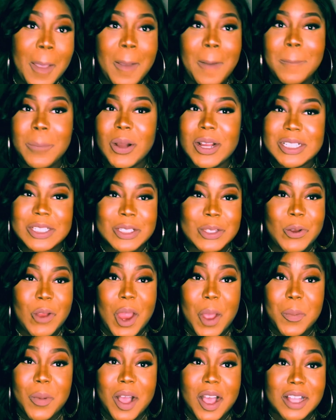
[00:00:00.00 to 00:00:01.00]
Porsha's
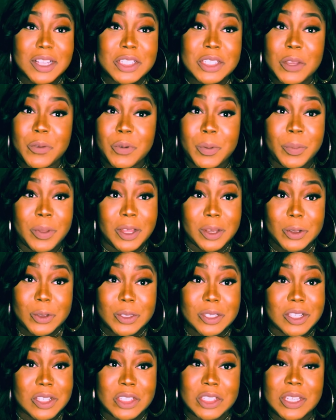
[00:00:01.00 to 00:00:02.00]
grandma, she
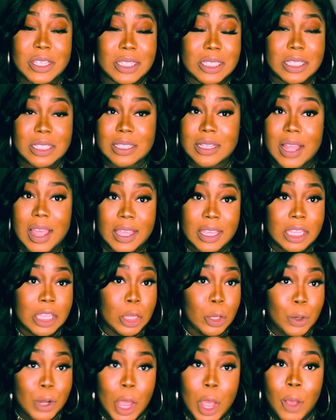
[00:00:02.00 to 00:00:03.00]
rebuttals and she's just like,
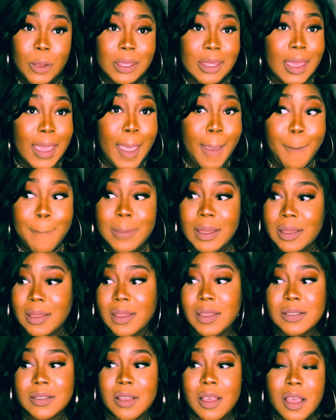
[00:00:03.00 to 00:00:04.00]
yeah,
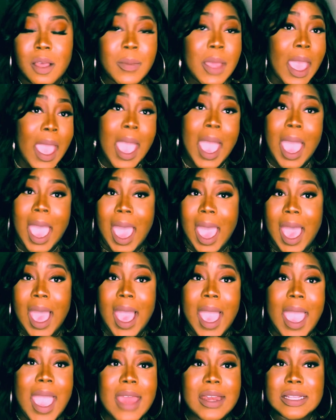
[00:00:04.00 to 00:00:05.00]
because I
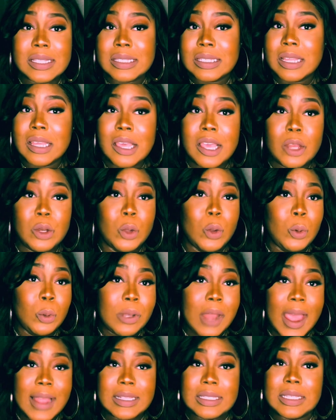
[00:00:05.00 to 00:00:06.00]
had a son who
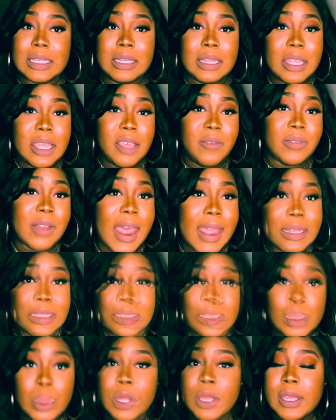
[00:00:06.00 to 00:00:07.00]
liked to live like
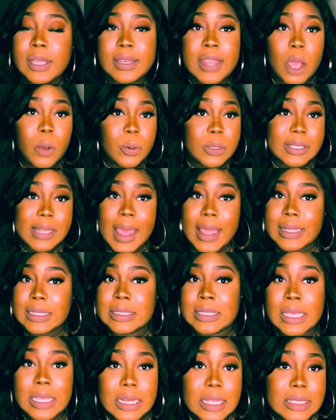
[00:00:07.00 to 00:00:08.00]
that was like
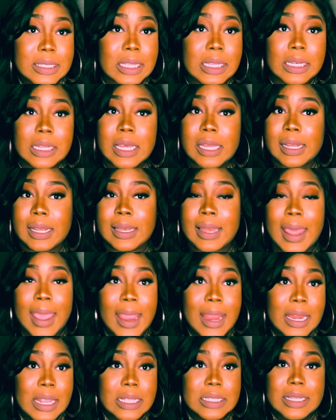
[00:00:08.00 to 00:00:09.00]
Dennis. He loved the
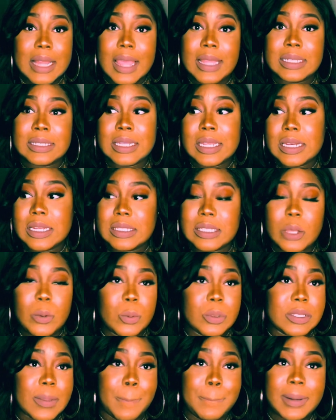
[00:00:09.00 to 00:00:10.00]
ladies like Dennis. He
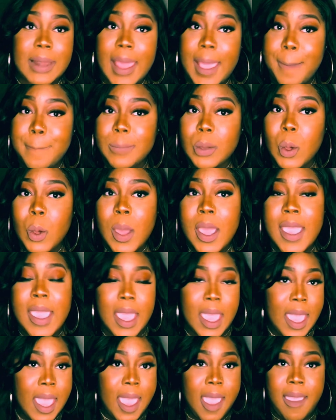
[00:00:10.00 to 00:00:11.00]
was a playboy
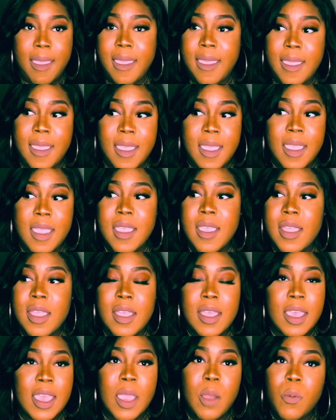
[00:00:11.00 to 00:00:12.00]
and
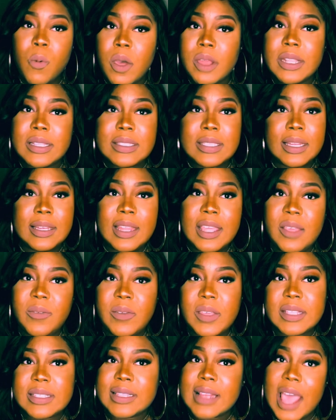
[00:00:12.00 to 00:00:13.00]
he wanted to live
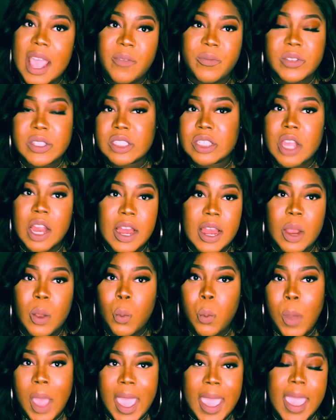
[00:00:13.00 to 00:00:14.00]
his life a certain
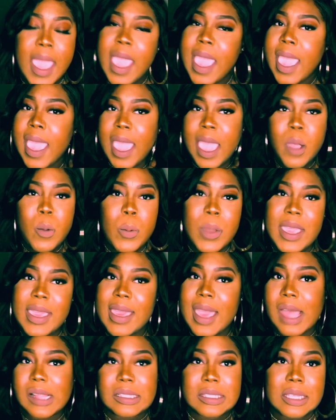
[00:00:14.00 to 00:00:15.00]
way. And we
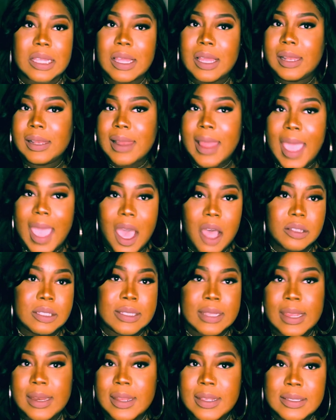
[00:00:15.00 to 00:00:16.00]
got to allow
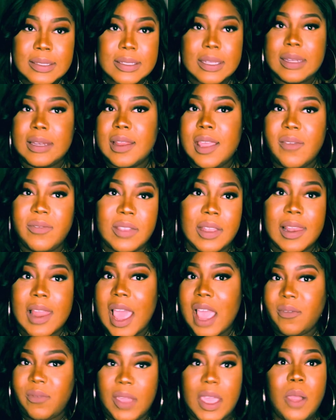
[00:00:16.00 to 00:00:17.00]
Dennis to live the
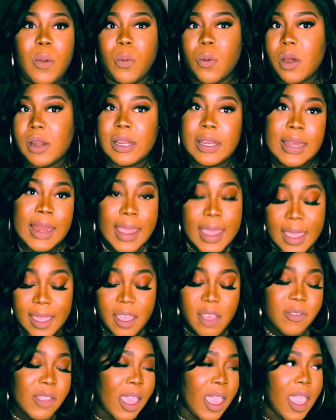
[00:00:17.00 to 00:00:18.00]
life he want to
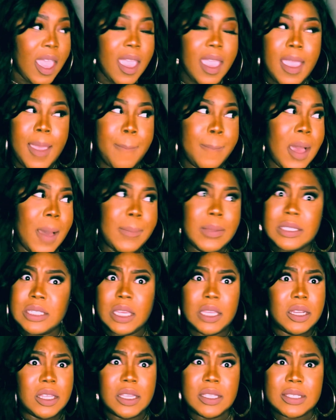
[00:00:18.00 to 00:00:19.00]
live. And Mama
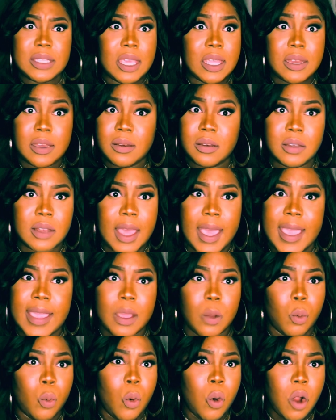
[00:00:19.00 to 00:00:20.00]
Gina is getting like
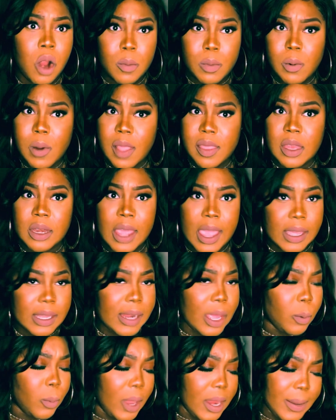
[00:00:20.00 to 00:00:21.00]
warm around the neck.
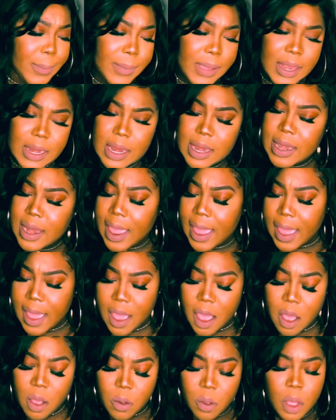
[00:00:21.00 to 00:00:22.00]
Like, wait a minute
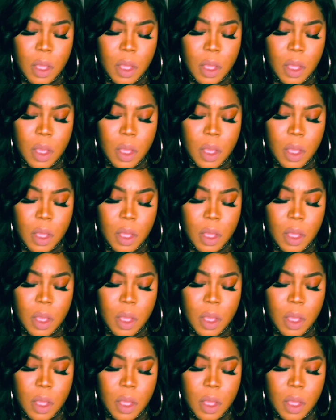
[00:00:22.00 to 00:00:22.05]
now.